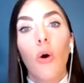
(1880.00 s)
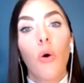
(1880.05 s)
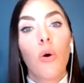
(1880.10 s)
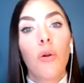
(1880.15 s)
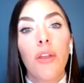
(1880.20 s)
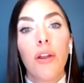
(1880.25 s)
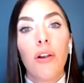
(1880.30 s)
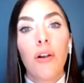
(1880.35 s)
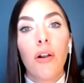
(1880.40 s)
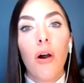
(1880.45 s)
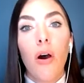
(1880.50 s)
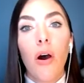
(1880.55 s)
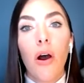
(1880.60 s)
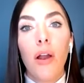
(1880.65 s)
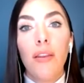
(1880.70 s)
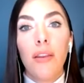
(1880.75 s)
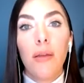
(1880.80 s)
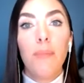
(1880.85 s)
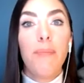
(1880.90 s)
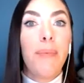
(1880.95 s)
or that are
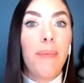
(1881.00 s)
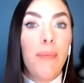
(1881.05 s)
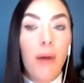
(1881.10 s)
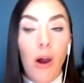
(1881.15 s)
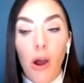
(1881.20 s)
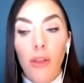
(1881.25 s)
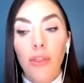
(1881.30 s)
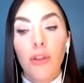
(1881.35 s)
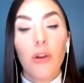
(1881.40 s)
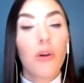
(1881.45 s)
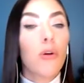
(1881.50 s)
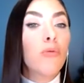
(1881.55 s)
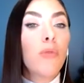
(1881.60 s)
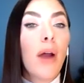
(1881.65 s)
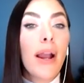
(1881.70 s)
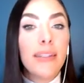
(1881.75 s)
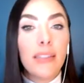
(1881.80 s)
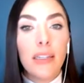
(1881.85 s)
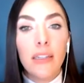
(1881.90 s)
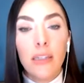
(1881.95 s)
on the on the
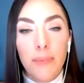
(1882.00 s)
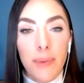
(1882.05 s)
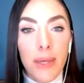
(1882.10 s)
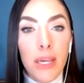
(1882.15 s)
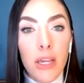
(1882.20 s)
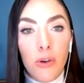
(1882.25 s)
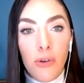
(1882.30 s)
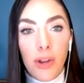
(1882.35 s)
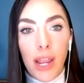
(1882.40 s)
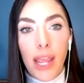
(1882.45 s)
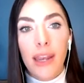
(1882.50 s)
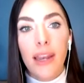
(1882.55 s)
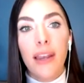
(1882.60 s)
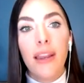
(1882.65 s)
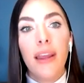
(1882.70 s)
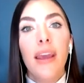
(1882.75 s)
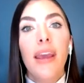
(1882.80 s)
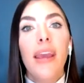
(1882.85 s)
horizon to be created,